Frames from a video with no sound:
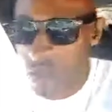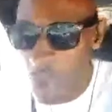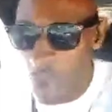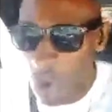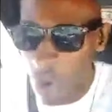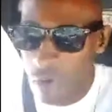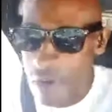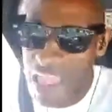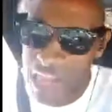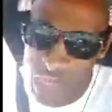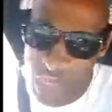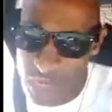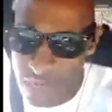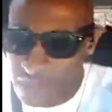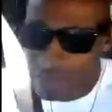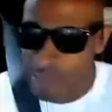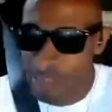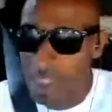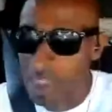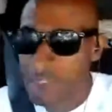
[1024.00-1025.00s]
your own
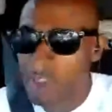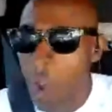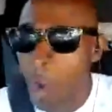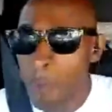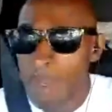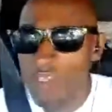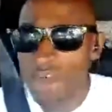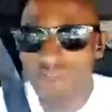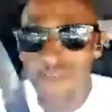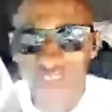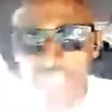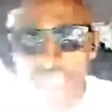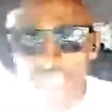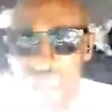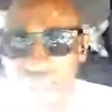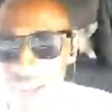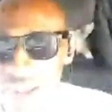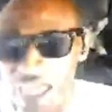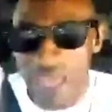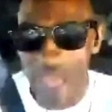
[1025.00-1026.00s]
actions. Don't be
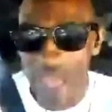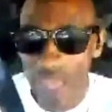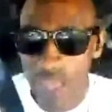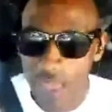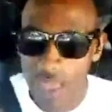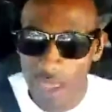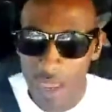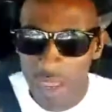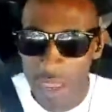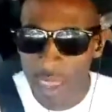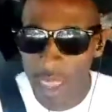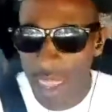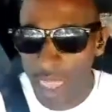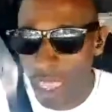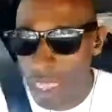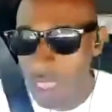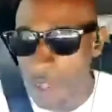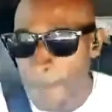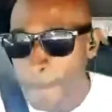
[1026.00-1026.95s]
flaky now. Yeah?